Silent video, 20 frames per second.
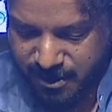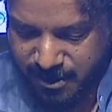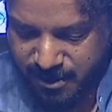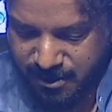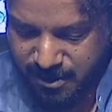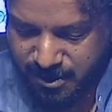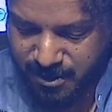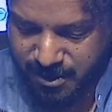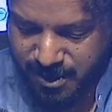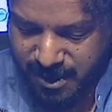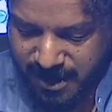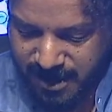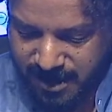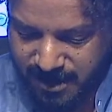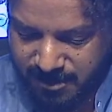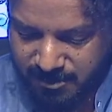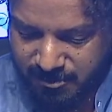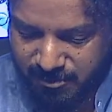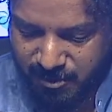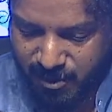
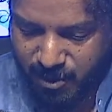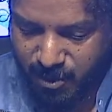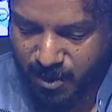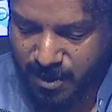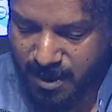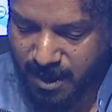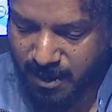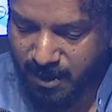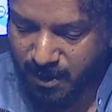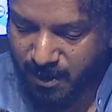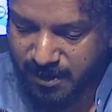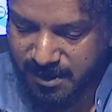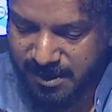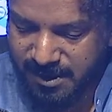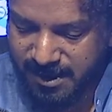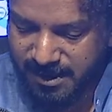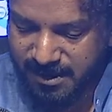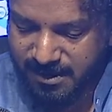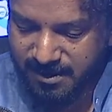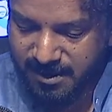today who records
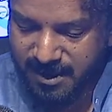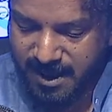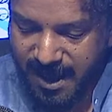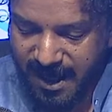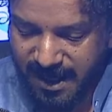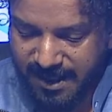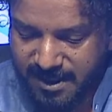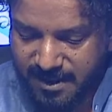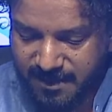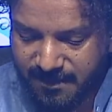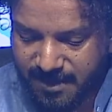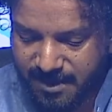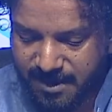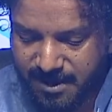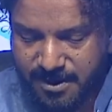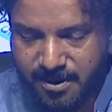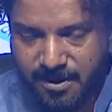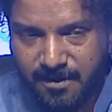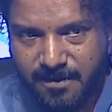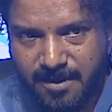the
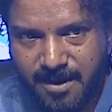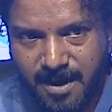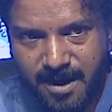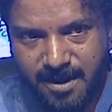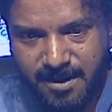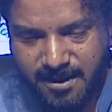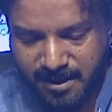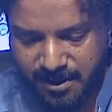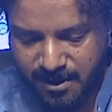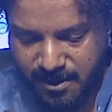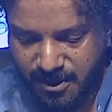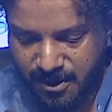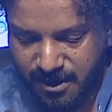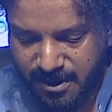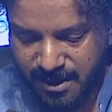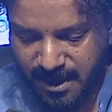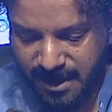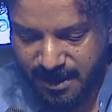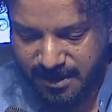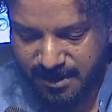activities of an ideal
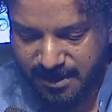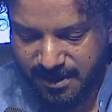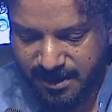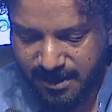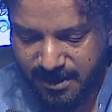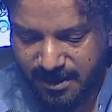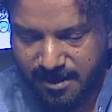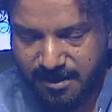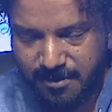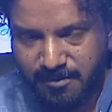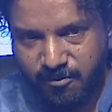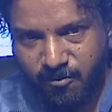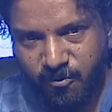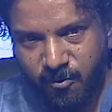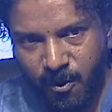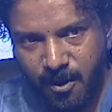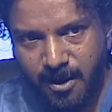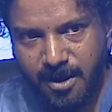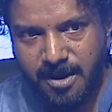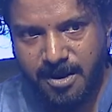society
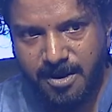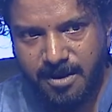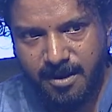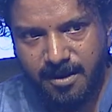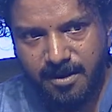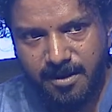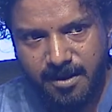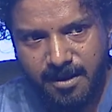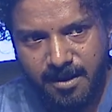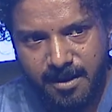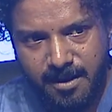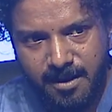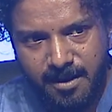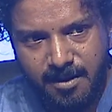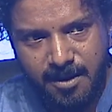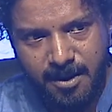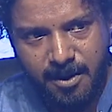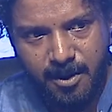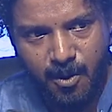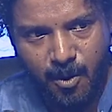for a year,
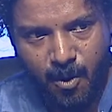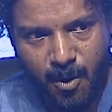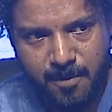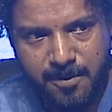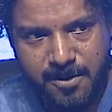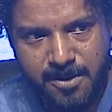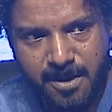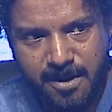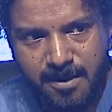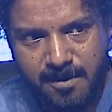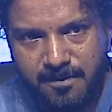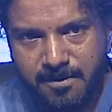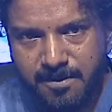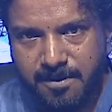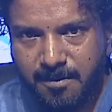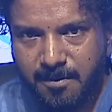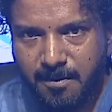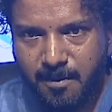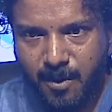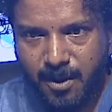observes
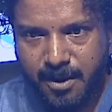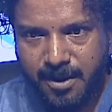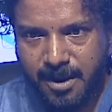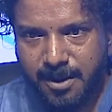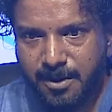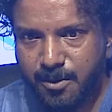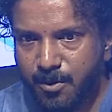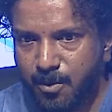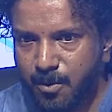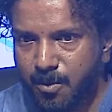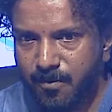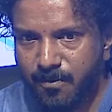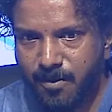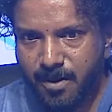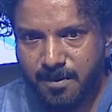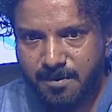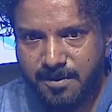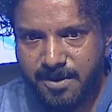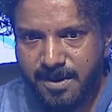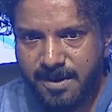what they do
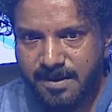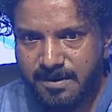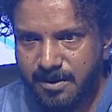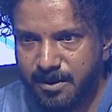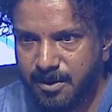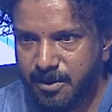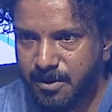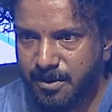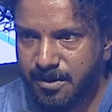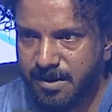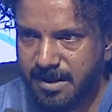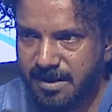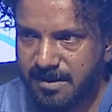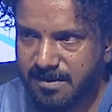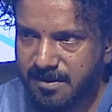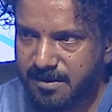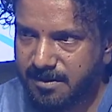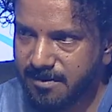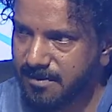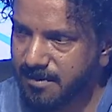from season to
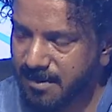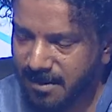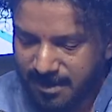season,